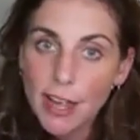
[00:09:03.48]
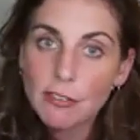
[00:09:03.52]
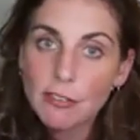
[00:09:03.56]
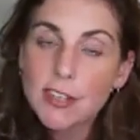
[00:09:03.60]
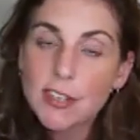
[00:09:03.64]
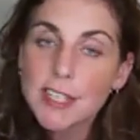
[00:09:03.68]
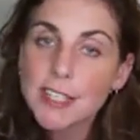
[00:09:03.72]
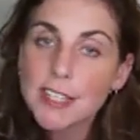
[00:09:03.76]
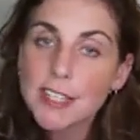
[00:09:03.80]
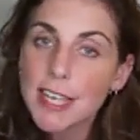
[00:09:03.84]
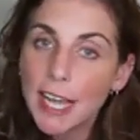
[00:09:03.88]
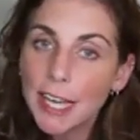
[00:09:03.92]

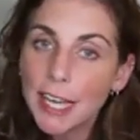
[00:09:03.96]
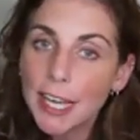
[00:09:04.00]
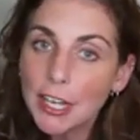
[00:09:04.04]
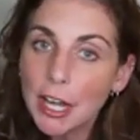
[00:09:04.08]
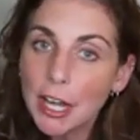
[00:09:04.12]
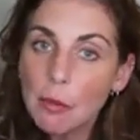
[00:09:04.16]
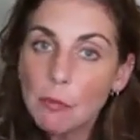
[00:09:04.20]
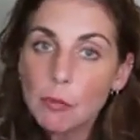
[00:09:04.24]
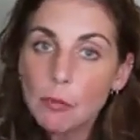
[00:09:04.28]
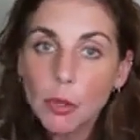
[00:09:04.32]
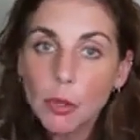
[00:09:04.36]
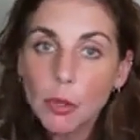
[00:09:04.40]
to sign
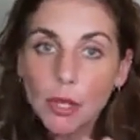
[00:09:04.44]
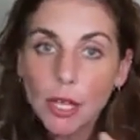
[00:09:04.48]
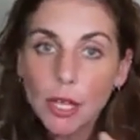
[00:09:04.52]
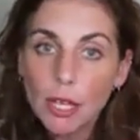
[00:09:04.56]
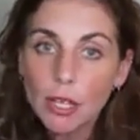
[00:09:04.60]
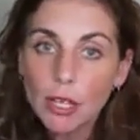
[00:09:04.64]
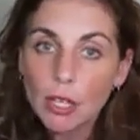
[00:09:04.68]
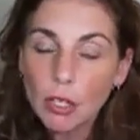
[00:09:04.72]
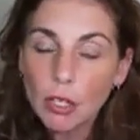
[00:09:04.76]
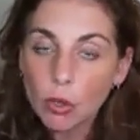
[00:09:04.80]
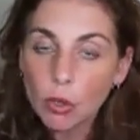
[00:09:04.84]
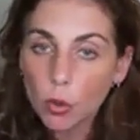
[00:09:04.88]
up. You
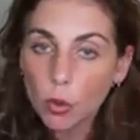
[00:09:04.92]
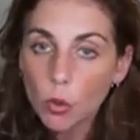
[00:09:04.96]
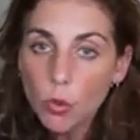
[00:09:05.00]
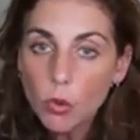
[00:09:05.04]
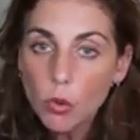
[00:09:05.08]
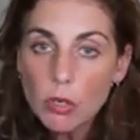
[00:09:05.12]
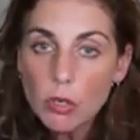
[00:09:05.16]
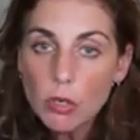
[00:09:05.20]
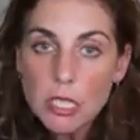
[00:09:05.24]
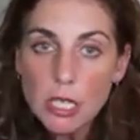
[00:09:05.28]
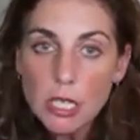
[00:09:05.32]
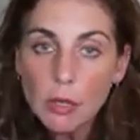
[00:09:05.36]
get your
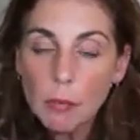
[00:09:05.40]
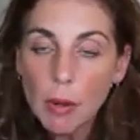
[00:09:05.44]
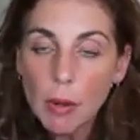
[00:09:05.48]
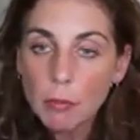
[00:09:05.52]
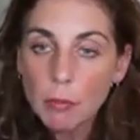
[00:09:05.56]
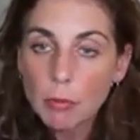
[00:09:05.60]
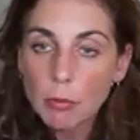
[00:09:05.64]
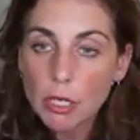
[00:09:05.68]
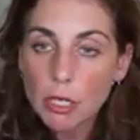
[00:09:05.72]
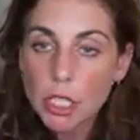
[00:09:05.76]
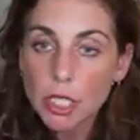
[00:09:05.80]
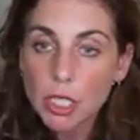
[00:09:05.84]
wholesale
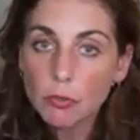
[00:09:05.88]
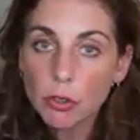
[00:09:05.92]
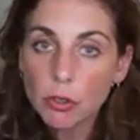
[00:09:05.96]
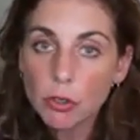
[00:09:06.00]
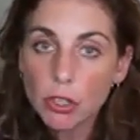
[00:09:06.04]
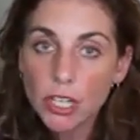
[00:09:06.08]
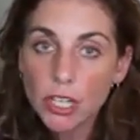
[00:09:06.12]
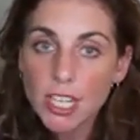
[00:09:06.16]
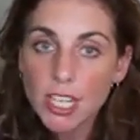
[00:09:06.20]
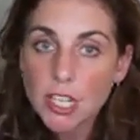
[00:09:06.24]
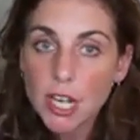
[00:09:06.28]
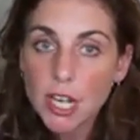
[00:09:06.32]
membership for an
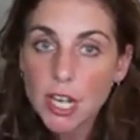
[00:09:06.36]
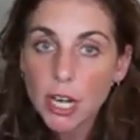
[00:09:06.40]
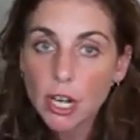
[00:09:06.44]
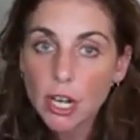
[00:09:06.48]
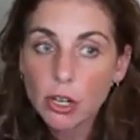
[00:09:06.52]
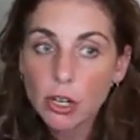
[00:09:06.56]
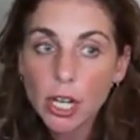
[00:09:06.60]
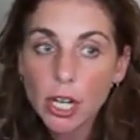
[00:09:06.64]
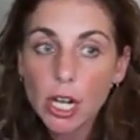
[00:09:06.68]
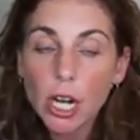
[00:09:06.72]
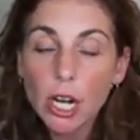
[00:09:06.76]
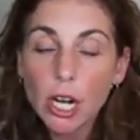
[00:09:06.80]
entire
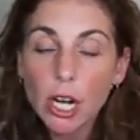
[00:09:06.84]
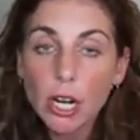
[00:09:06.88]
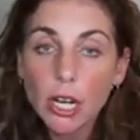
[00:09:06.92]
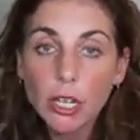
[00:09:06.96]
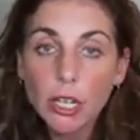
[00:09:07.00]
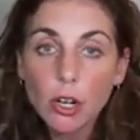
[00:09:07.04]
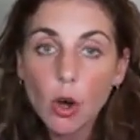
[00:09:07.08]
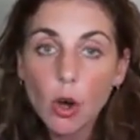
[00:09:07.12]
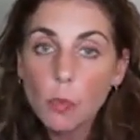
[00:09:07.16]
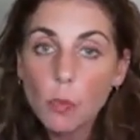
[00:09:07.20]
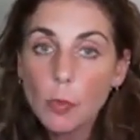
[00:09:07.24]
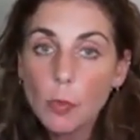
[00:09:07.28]
year. It
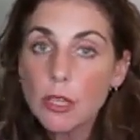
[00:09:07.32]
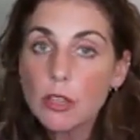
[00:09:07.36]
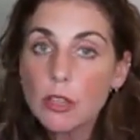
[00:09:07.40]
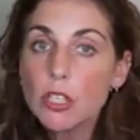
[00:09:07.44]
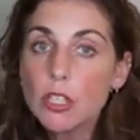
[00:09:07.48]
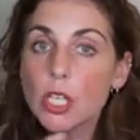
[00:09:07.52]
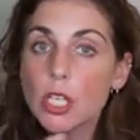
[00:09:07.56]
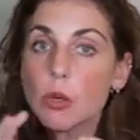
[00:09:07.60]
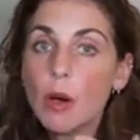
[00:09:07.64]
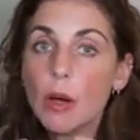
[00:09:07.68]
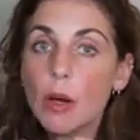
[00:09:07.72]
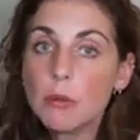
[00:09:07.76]
opens
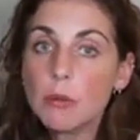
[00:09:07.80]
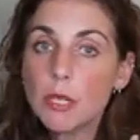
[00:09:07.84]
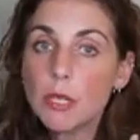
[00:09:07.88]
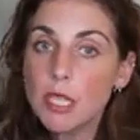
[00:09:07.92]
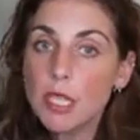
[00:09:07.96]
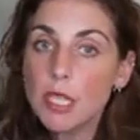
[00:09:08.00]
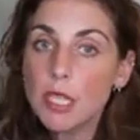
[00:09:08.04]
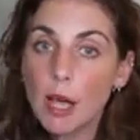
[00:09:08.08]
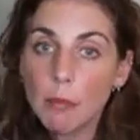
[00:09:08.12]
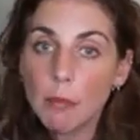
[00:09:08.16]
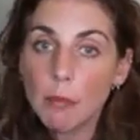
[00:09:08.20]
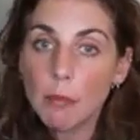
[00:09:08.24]
you up to the
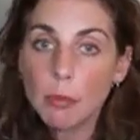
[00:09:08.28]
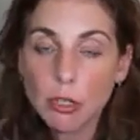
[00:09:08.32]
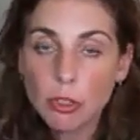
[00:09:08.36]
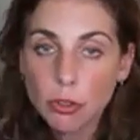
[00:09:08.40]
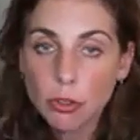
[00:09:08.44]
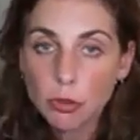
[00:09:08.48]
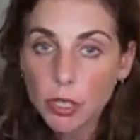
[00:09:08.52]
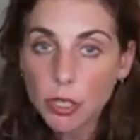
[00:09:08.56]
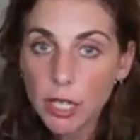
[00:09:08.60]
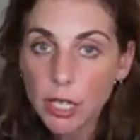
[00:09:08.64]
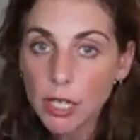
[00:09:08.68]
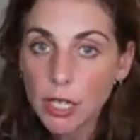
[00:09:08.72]

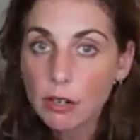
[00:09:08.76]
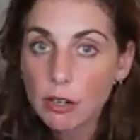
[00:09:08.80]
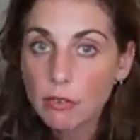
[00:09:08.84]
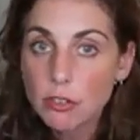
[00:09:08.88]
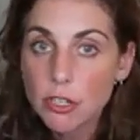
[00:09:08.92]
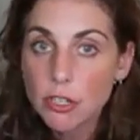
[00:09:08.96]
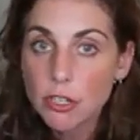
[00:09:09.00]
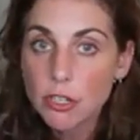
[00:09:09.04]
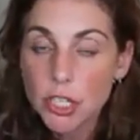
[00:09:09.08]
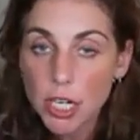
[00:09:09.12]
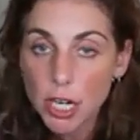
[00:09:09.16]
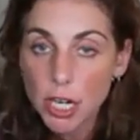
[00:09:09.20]
opportunity of
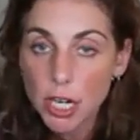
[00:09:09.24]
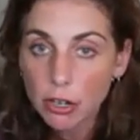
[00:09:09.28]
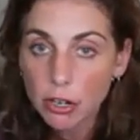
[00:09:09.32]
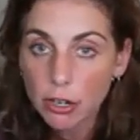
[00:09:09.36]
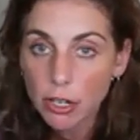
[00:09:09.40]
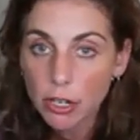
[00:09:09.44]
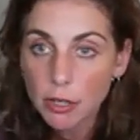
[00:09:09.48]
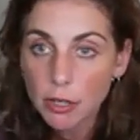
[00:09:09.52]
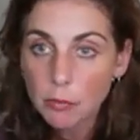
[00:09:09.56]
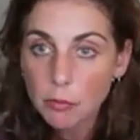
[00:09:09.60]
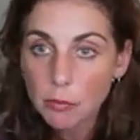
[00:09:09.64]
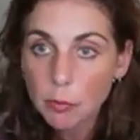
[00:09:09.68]

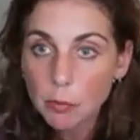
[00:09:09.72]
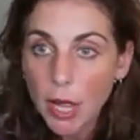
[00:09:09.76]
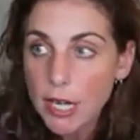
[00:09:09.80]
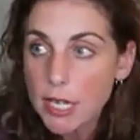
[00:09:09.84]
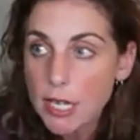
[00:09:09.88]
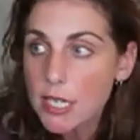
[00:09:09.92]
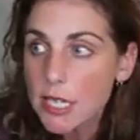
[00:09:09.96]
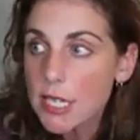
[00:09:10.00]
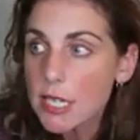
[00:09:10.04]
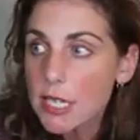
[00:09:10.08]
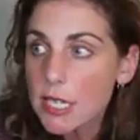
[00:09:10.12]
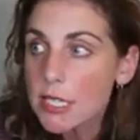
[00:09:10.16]
sharing
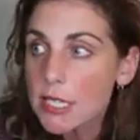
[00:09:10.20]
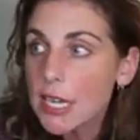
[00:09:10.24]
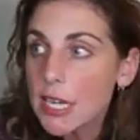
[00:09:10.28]
Plexus.